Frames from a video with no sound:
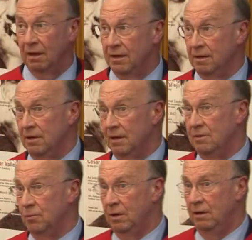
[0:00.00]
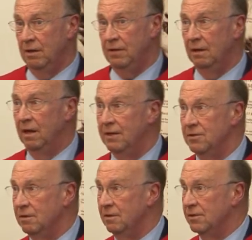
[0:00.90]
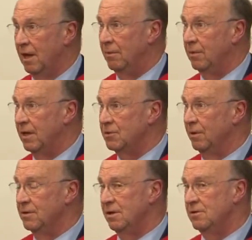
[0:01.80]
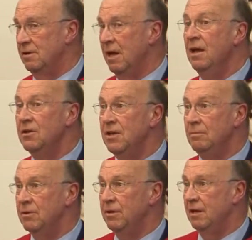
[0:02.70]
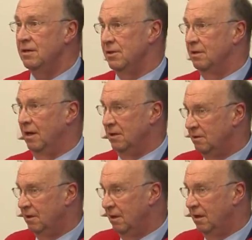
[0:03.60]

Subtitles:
I don't think we're anything like as good as that, but that's what the Treasury seem to think is the case.